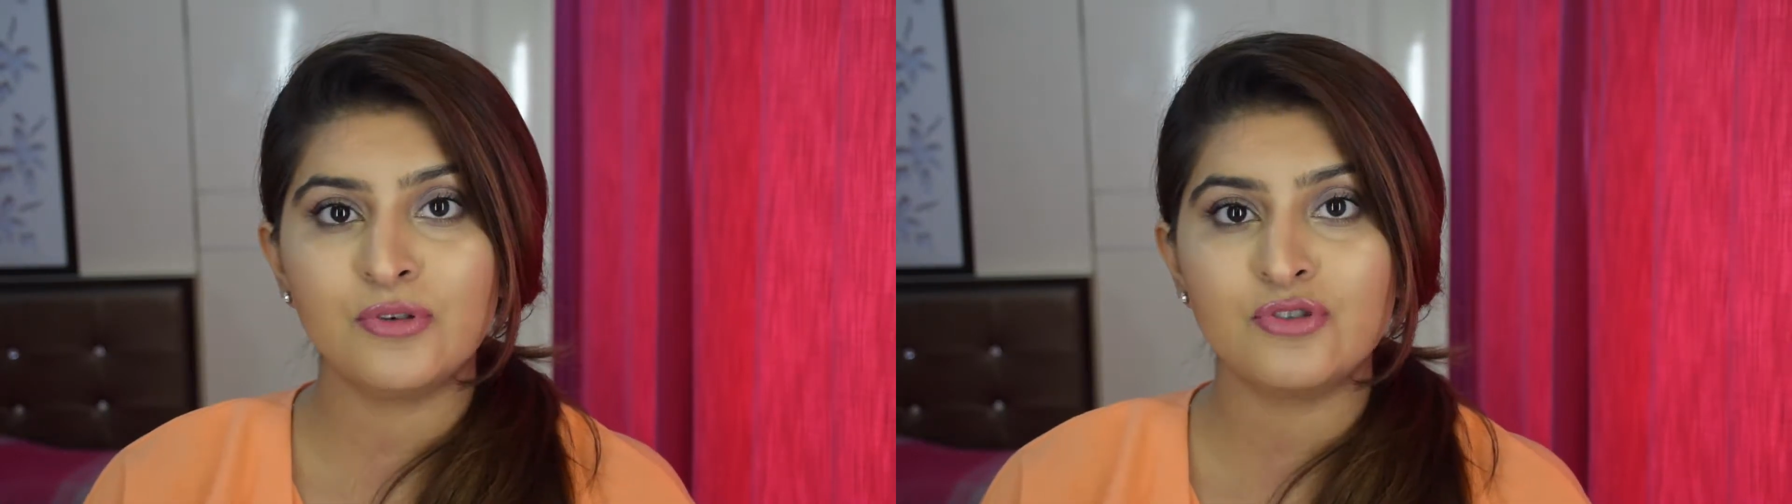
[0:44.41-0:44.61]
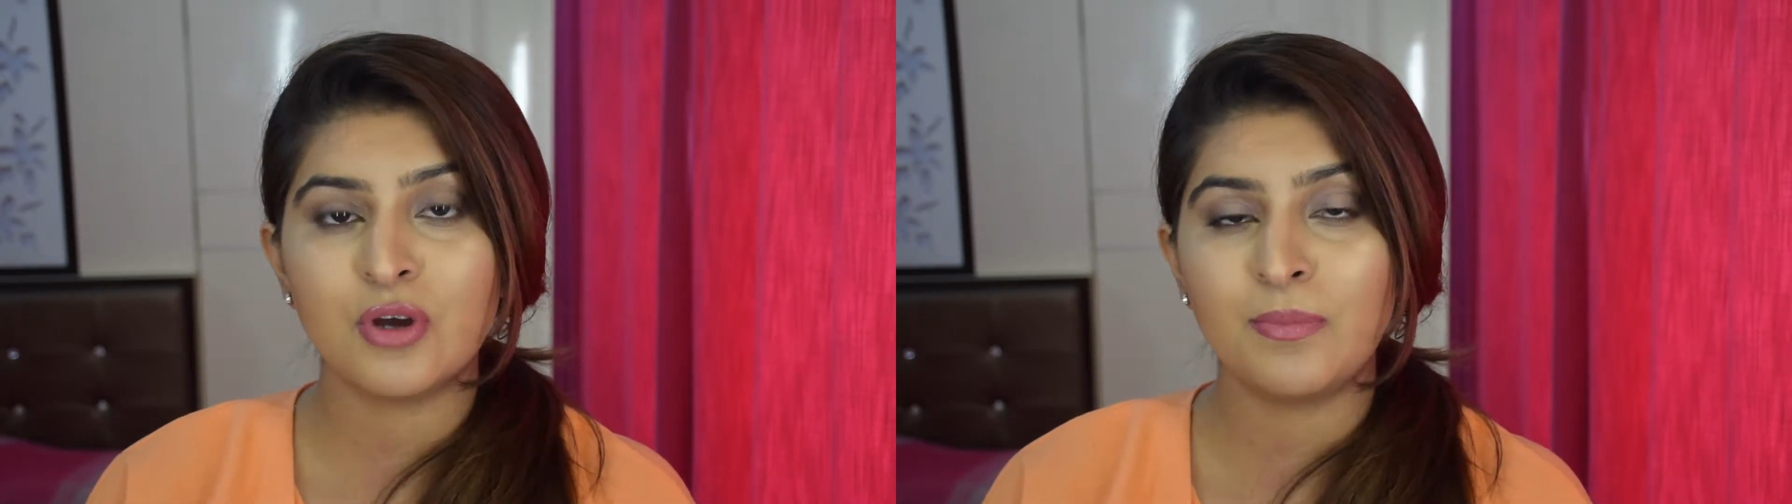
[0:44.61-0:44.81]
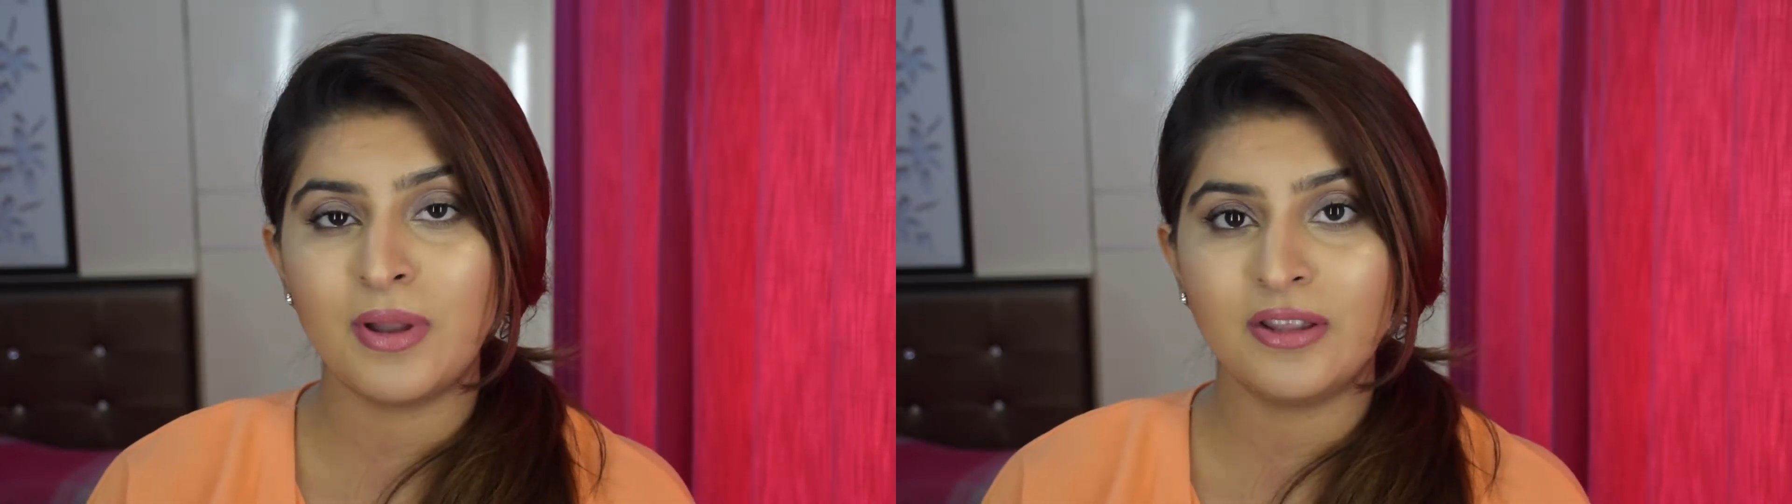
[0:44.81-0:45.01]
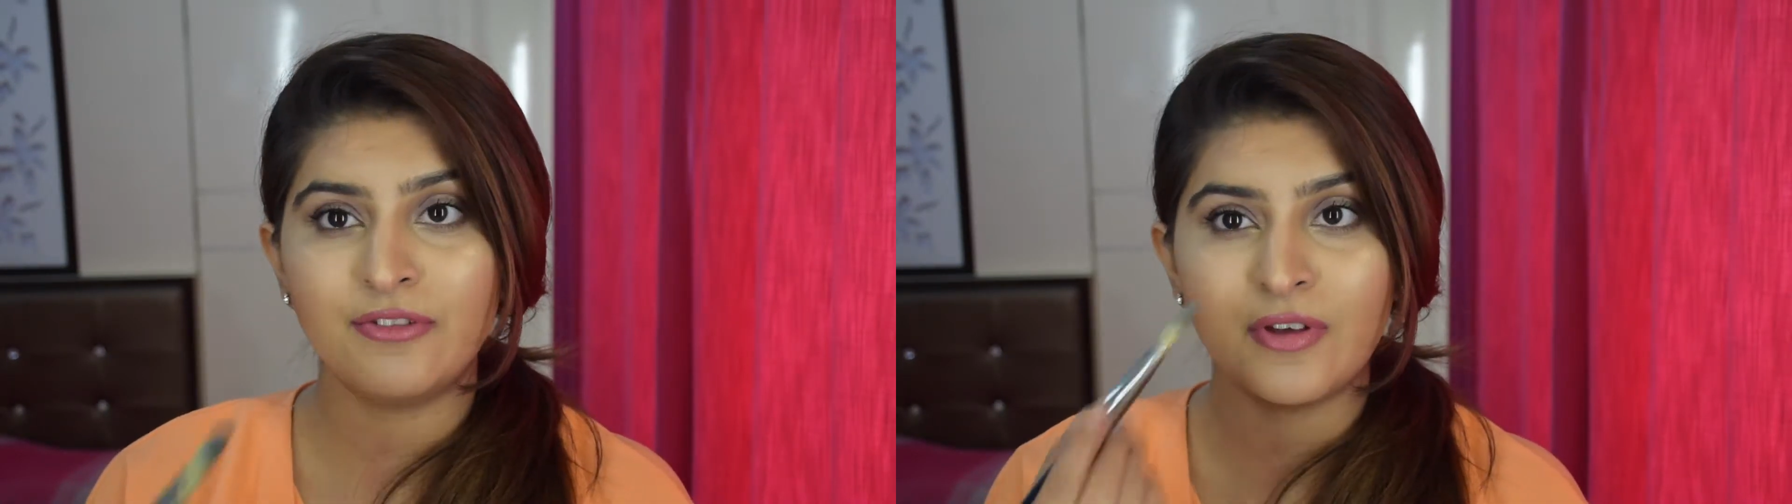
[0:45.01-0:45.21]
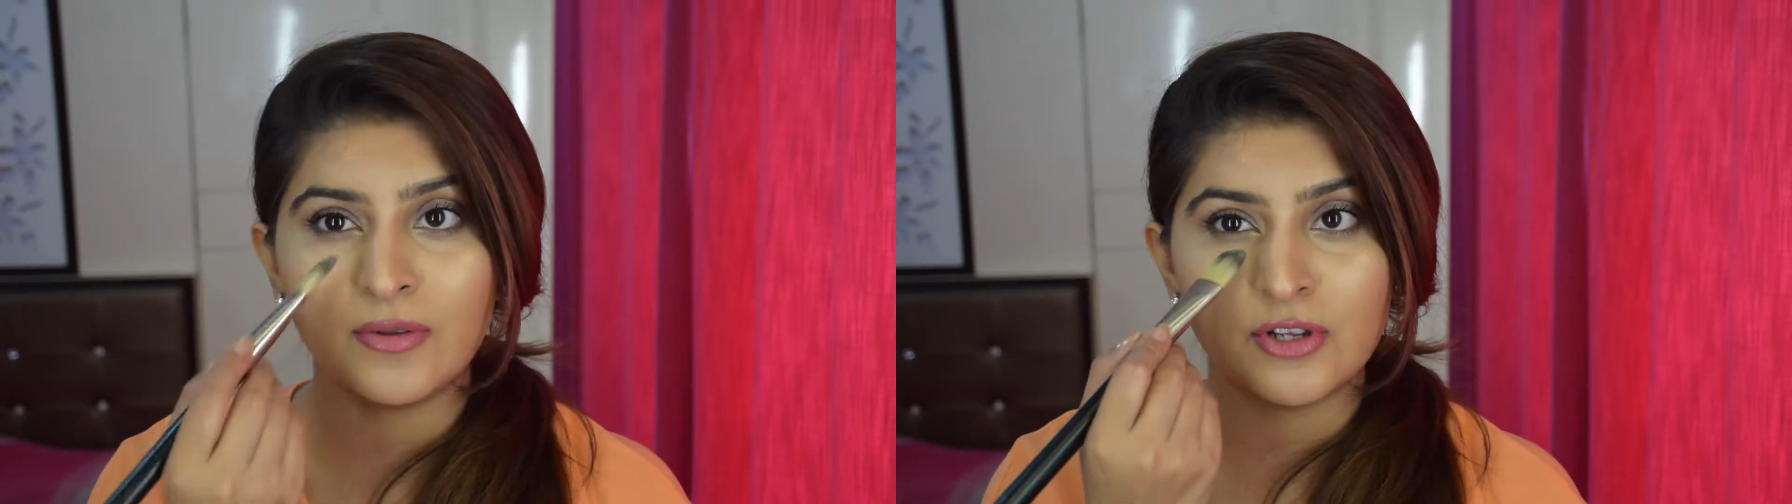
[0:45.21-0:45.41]
you to apply the
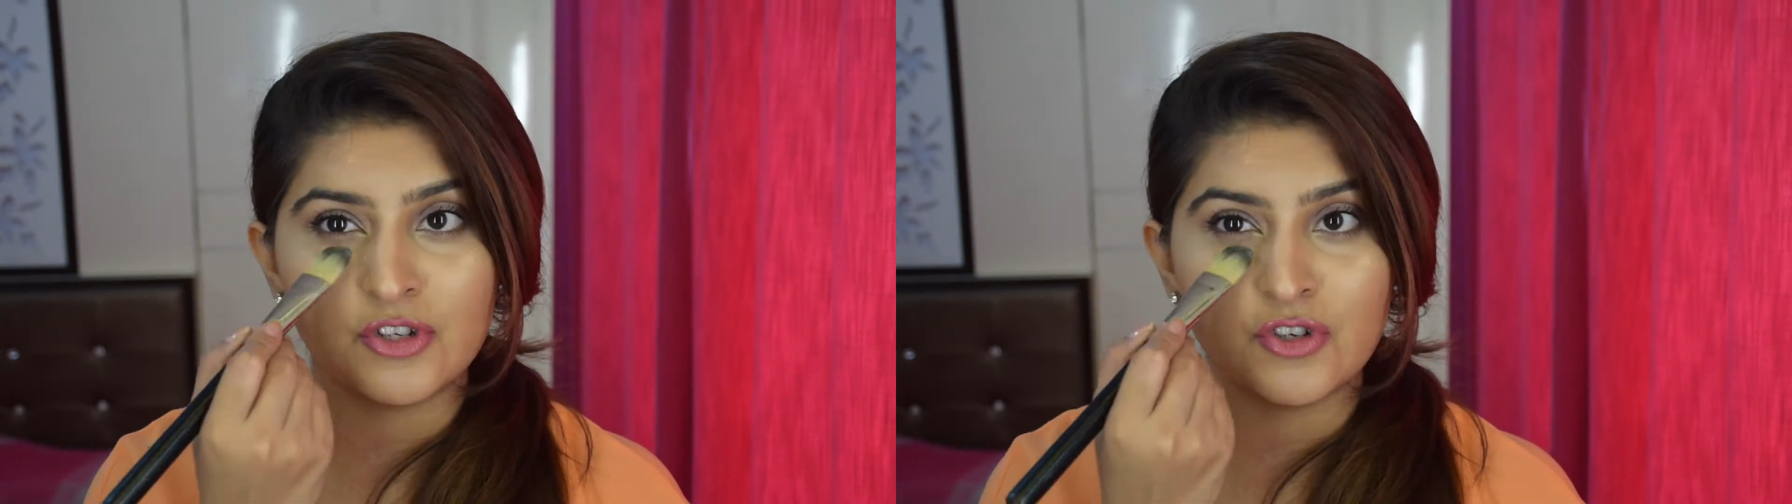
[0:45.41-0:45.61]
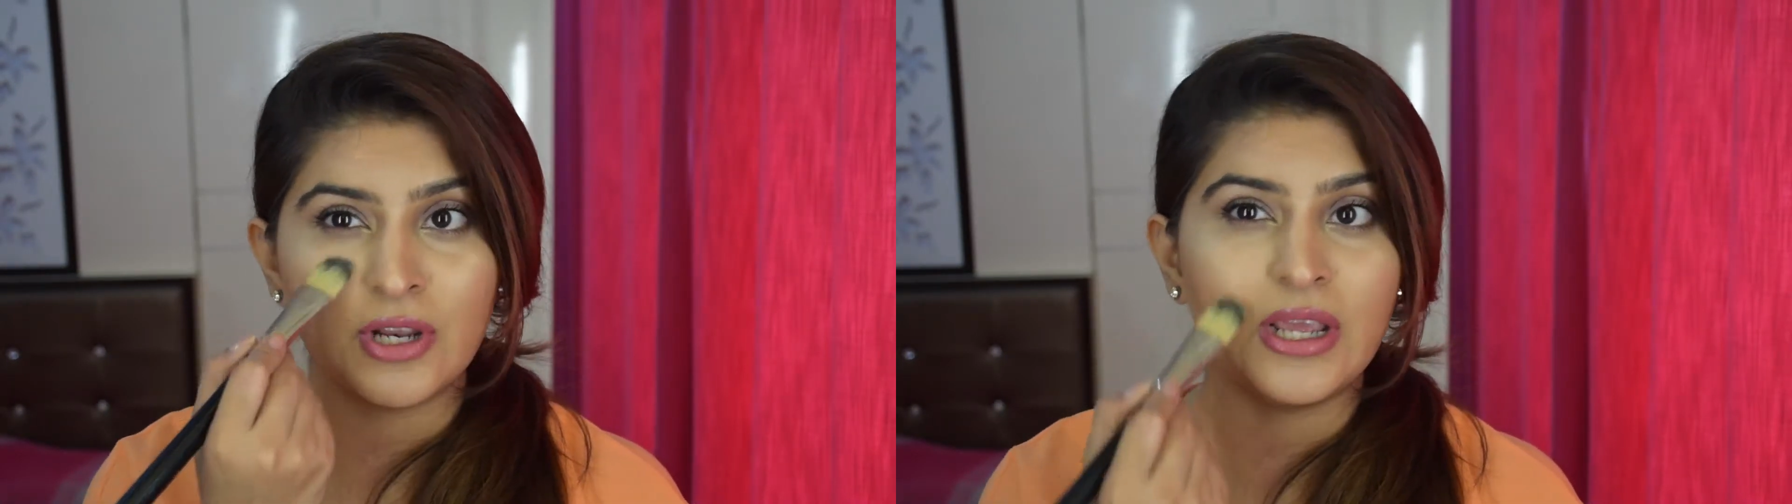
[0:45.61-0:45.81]
foundation